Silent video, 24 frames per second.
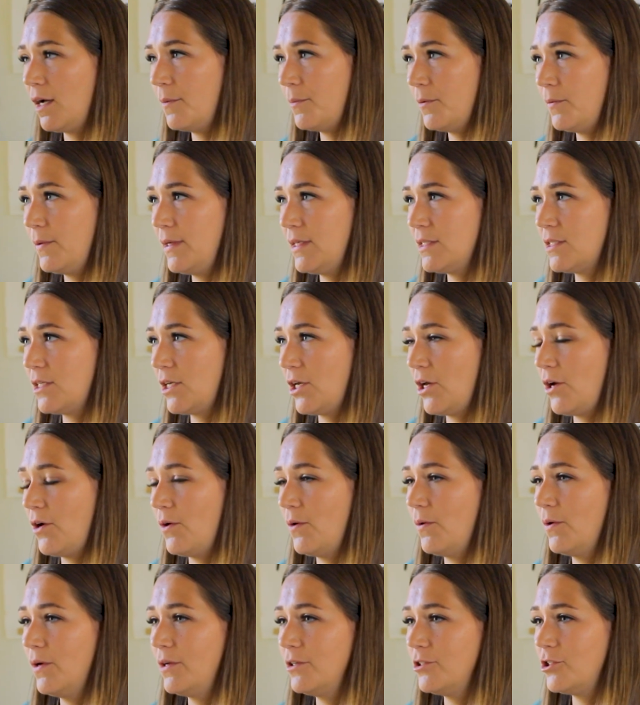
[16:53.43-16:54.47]
couple weeks
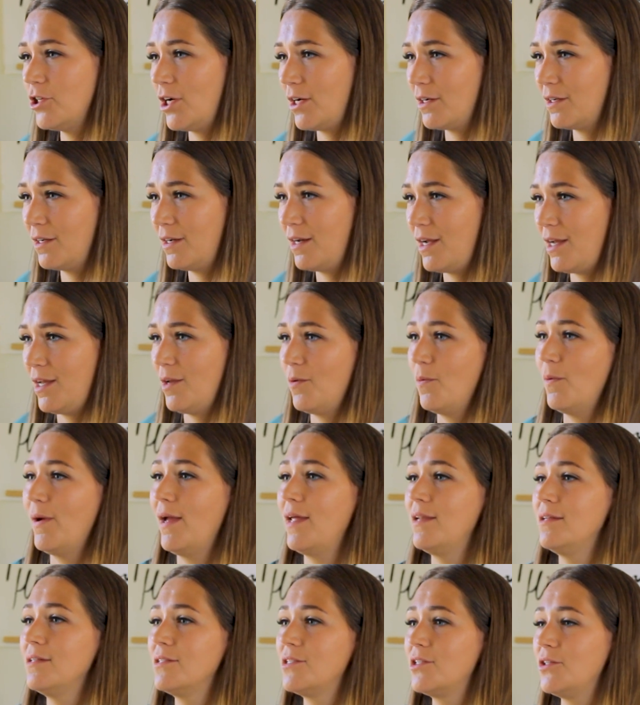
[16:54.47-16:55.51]
ago, John and I
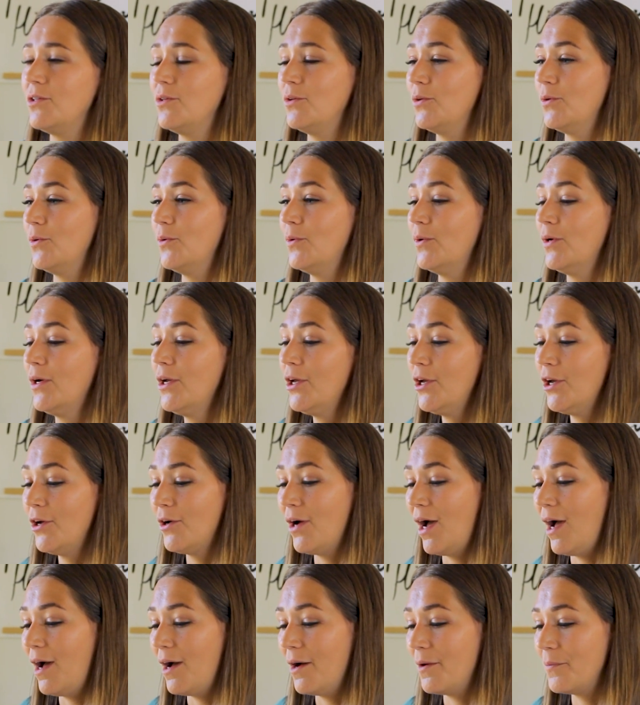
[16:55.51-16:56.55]
went to
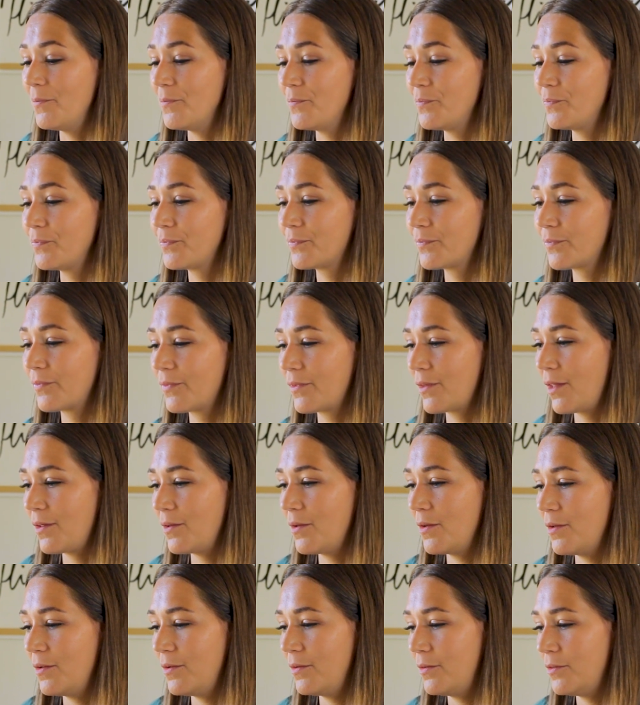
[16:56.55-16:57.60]
an
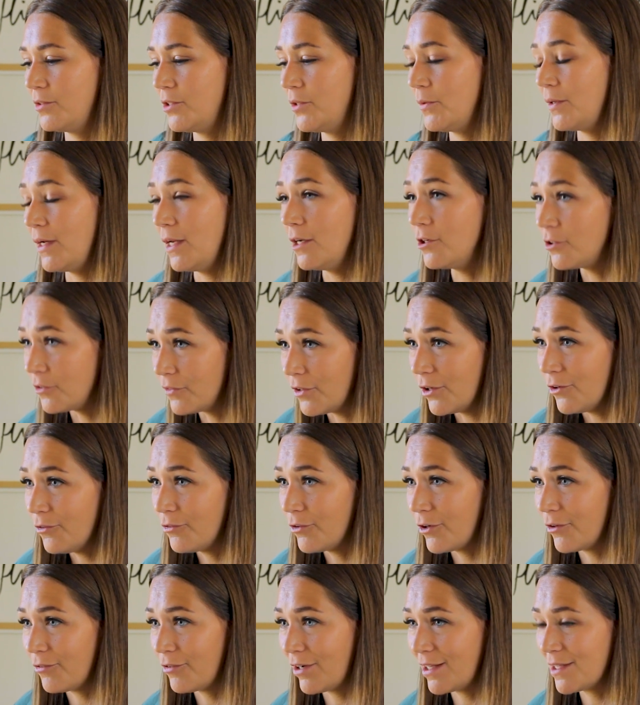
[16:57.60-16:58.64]
interview
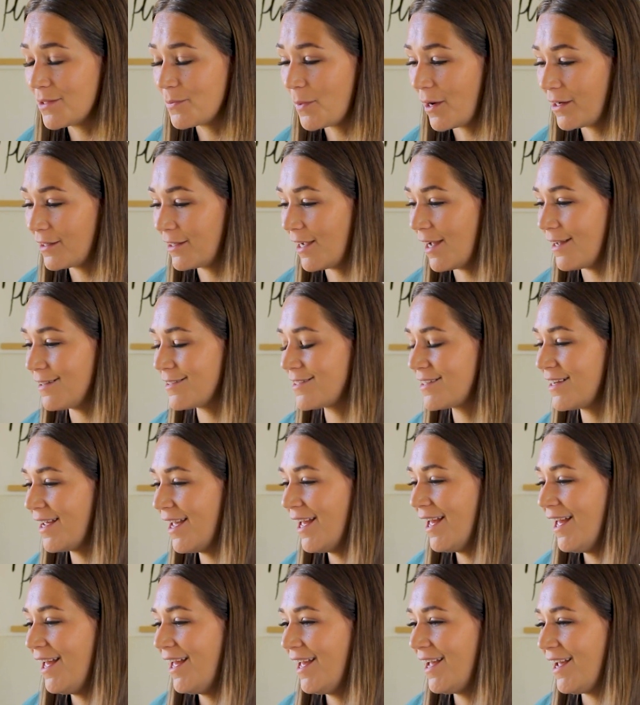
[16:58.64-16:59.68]
for a friend's podcast,
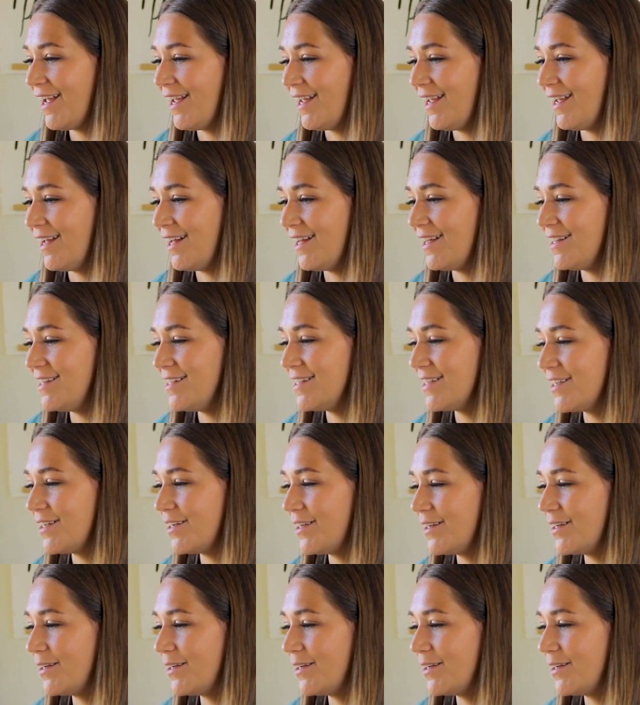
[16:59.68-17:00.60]
and